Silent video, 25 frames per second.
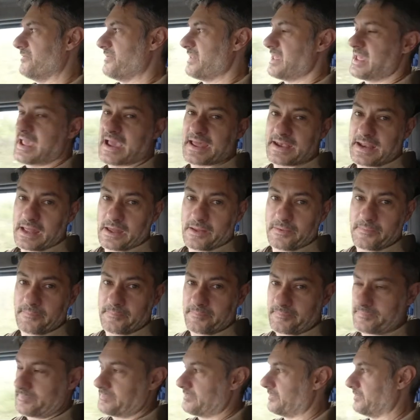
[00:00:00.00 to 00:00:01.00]
Vienna.
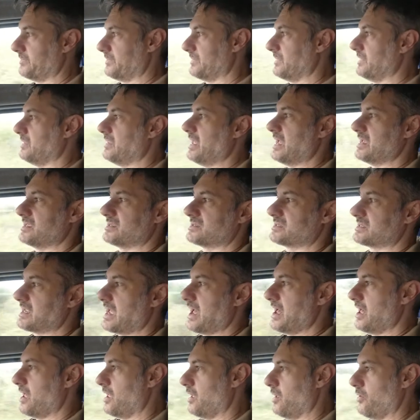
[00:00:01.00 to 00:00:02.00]

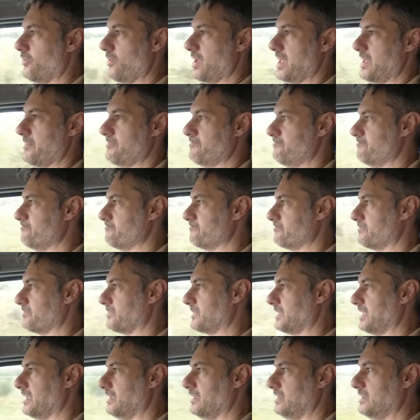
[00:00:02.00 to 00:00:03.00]
That's our um,
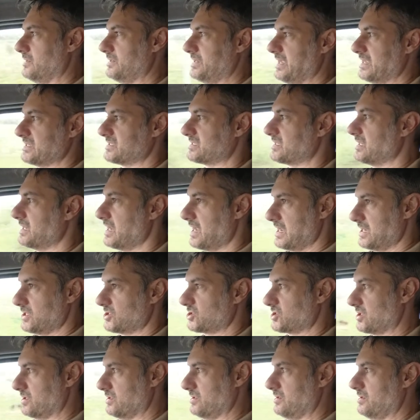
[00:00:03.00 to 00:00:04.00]

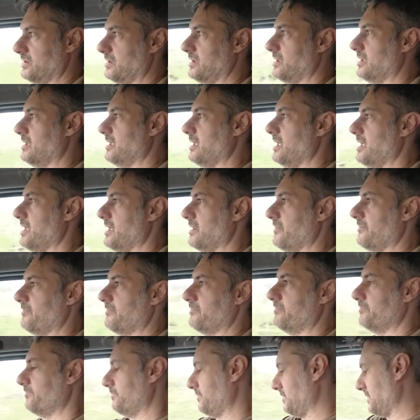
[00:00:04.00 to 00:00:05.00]
destination. And how long is
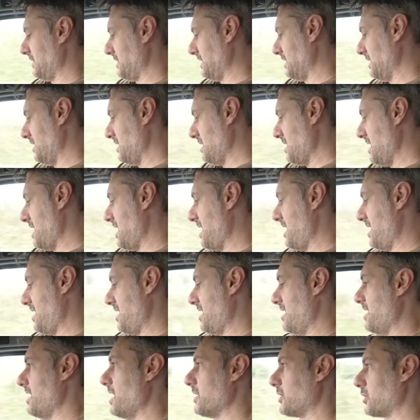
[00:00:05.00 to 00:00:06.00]
that going to take you?
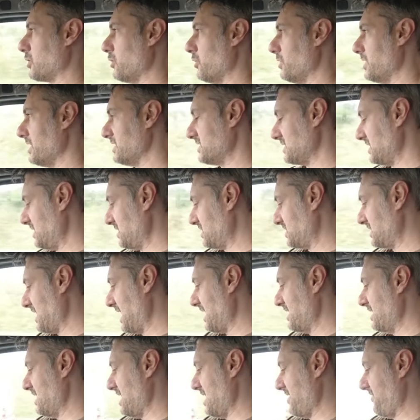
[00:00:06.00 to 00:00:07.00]
Uh, according to the
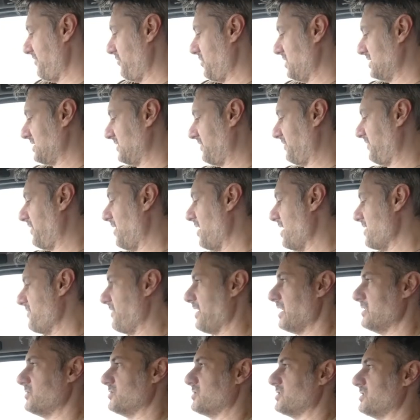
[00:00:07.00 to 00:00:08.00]
sat nav, it's
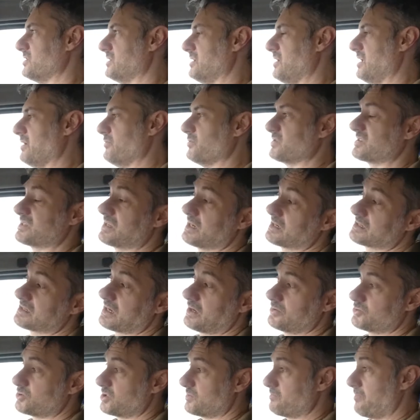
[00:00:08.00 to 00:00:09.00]
500. It was
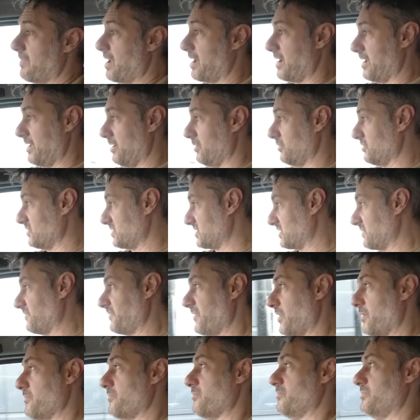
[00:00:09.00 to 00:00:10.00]
600 miles
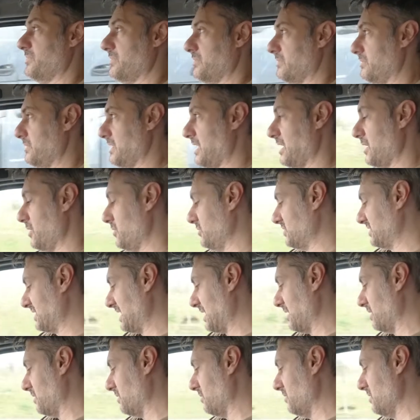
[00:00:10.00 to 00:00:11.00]
from the
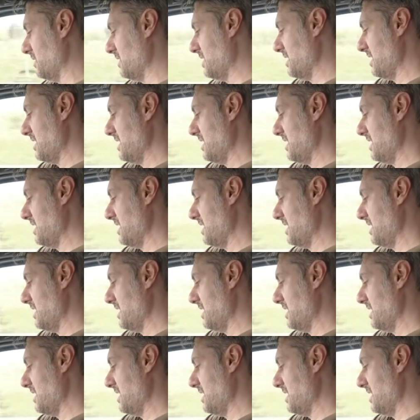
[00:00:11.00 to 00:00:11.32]
hotel.